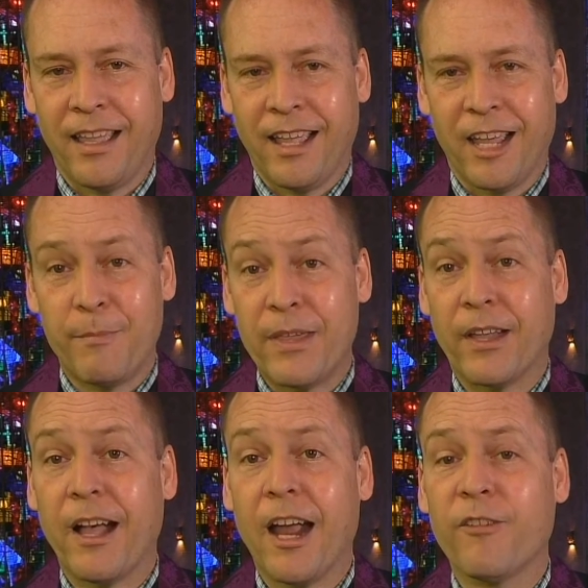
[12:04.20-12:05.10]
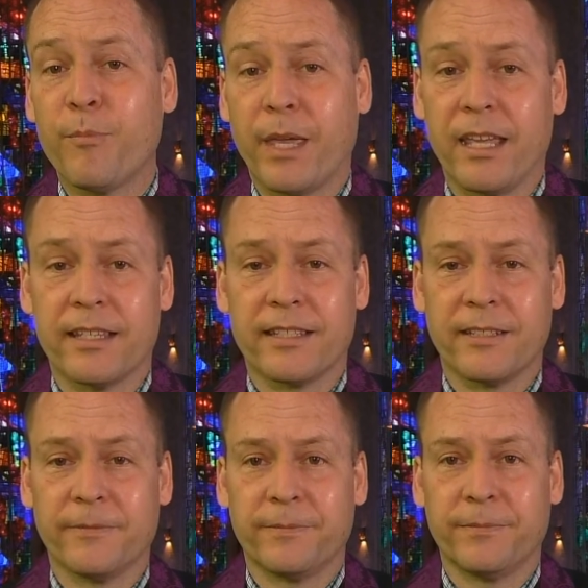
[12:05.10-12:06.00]
And may the God of peace,
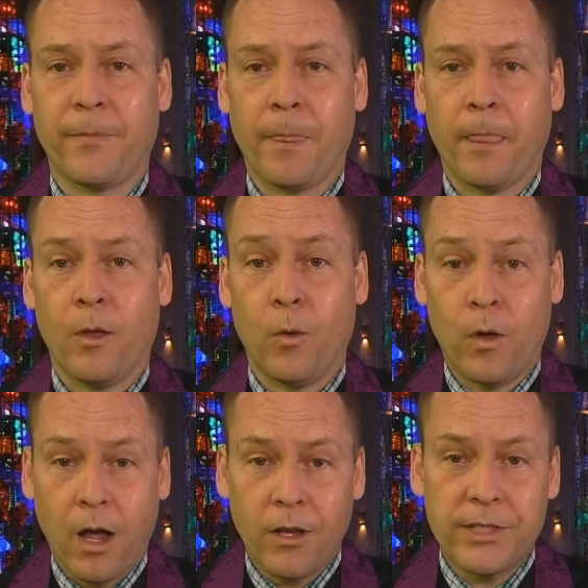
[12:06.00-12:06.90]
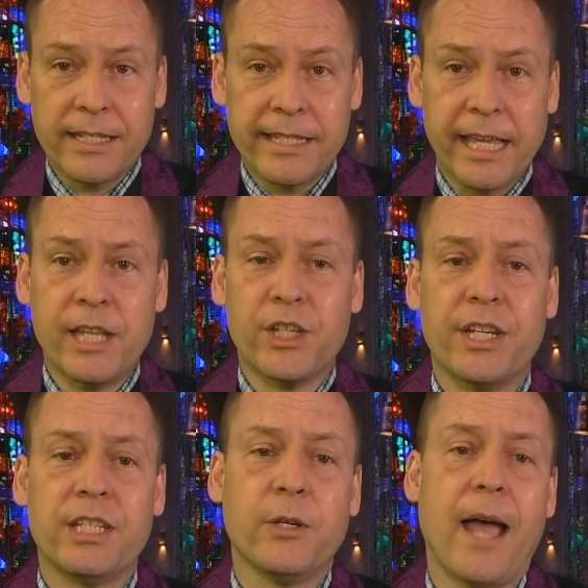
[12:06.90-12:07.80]
who calls us each
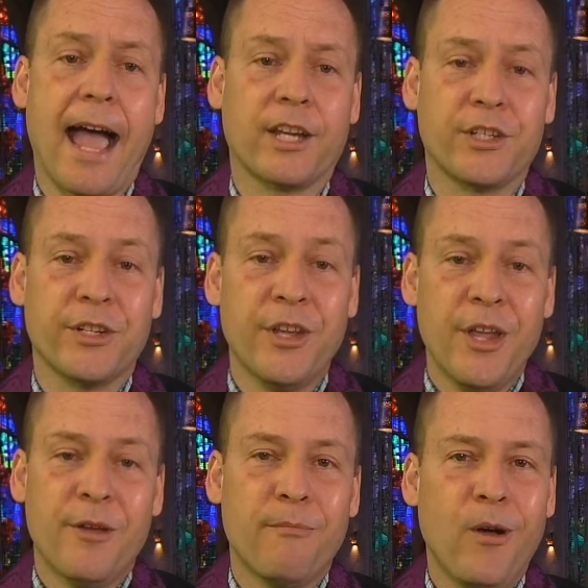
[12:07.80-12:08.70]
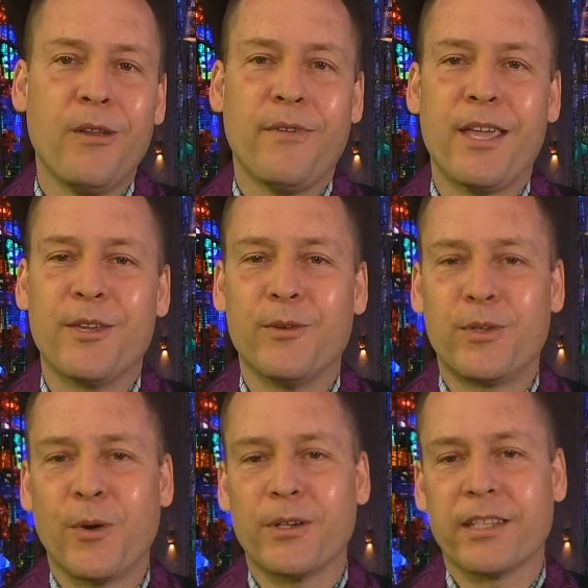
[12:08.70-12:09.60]
into action, motivate you
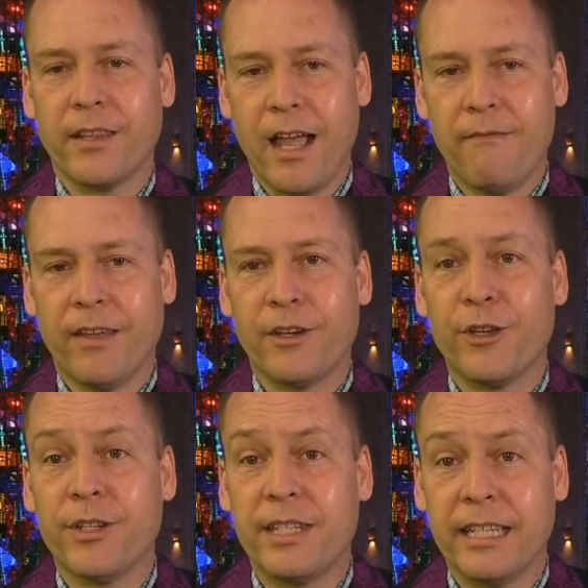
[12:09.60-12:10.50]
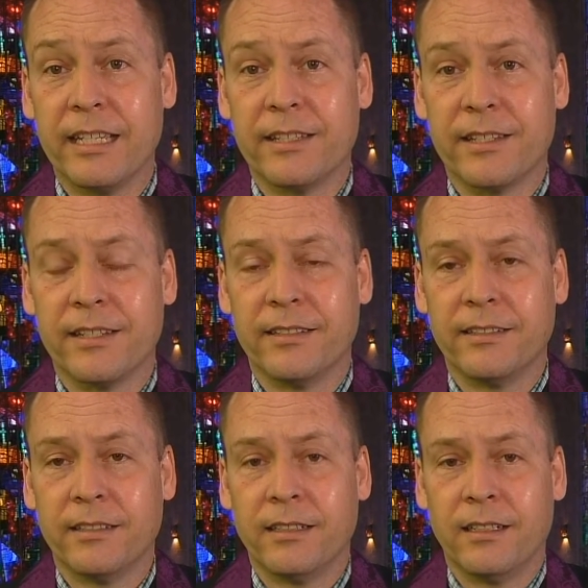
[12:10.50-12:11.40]
towards love and good deeds
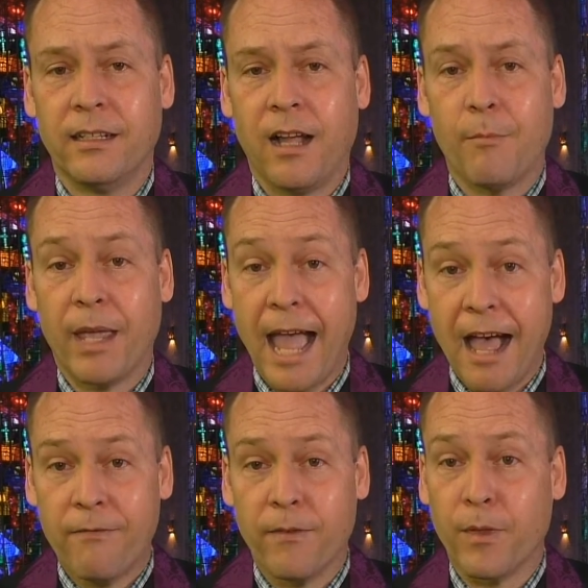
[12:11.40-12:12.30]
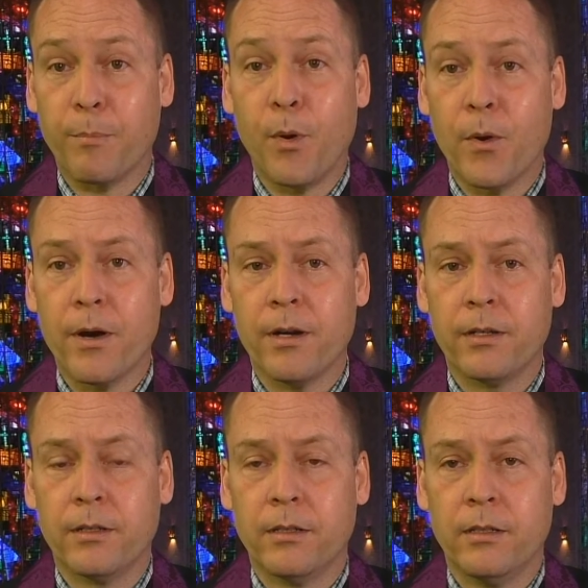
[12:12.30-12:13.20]
on behalf of the poor,
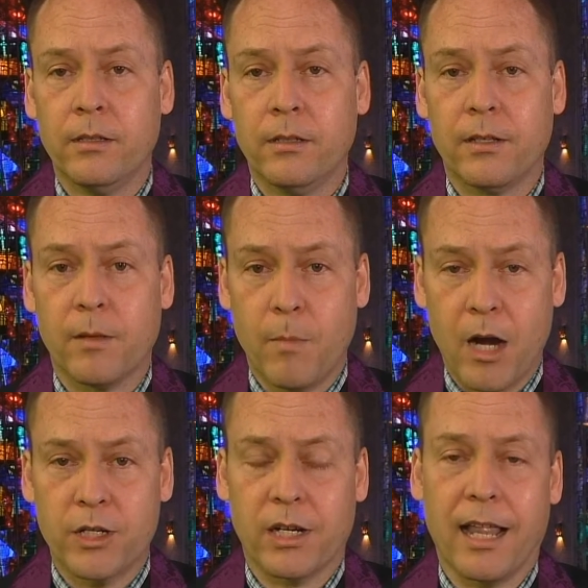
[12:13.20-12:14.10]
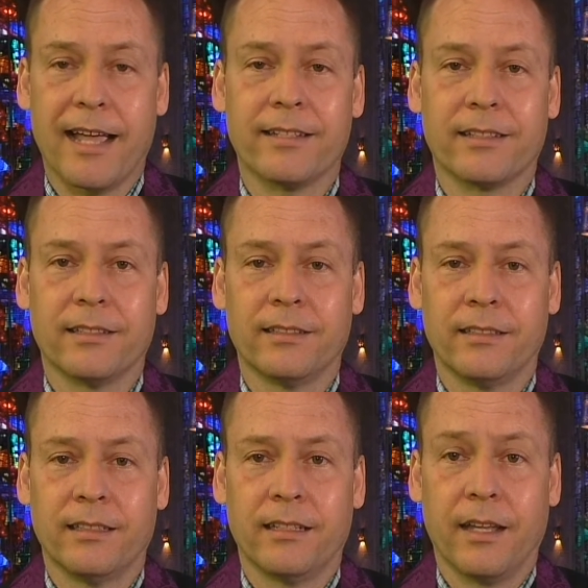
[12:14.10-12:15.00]
the marginalized,
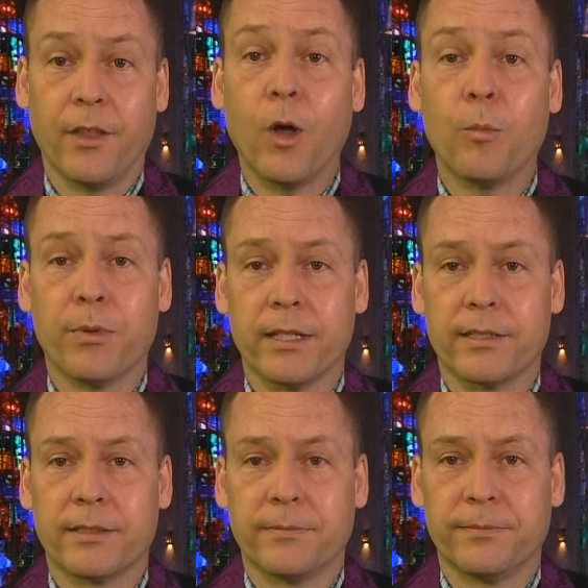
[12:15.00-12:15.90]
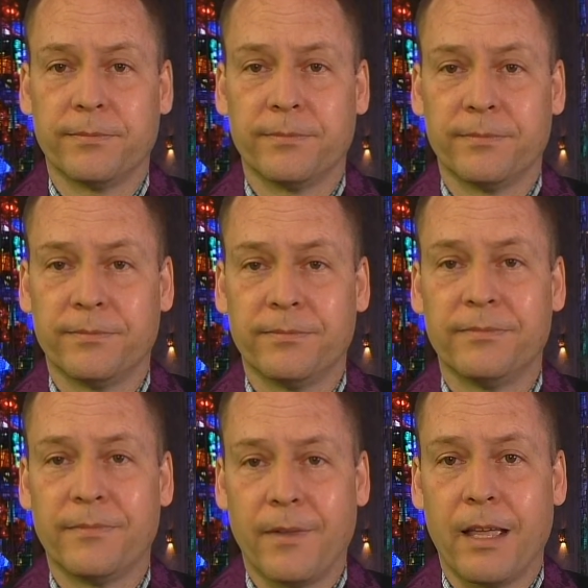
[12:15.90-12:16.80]
and the hopeless.
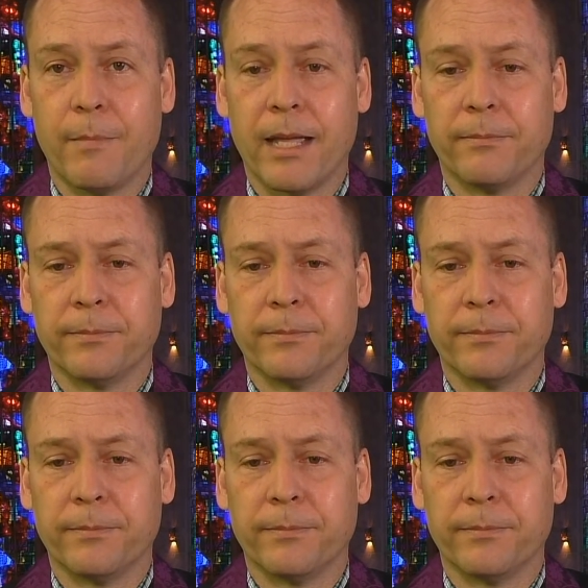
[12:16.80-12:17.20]
Amen.